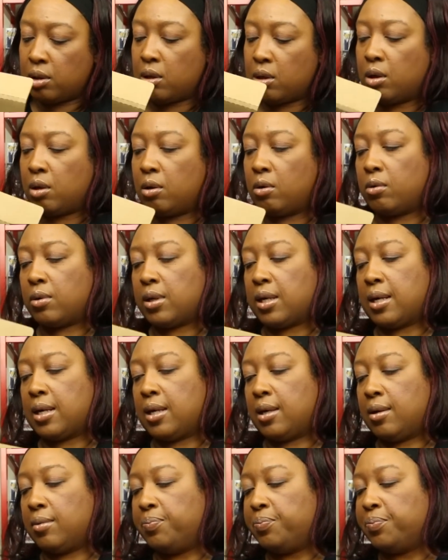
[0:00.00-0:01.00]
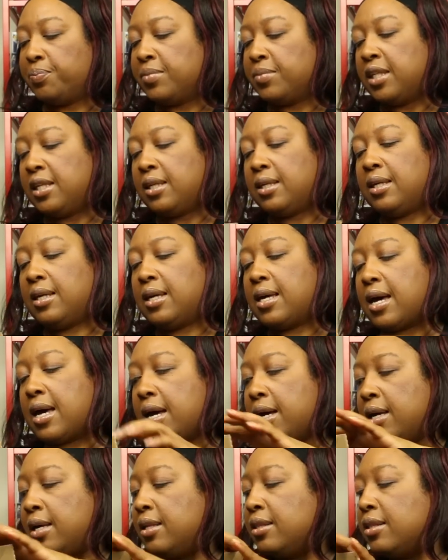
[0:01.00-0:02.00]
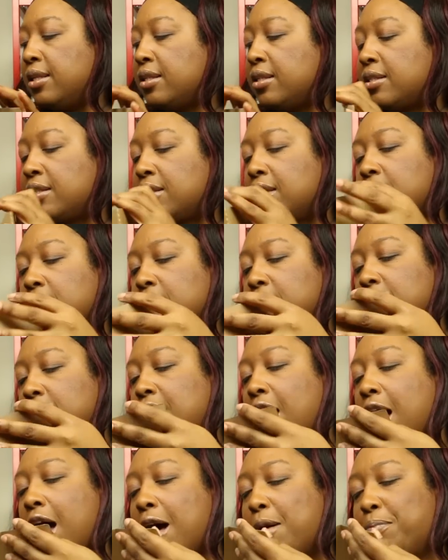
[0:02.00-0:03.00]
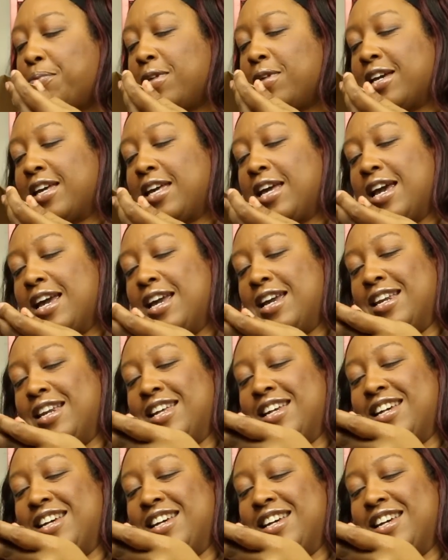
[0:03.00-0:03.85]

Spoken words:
Okay, yeah, this looks complicated.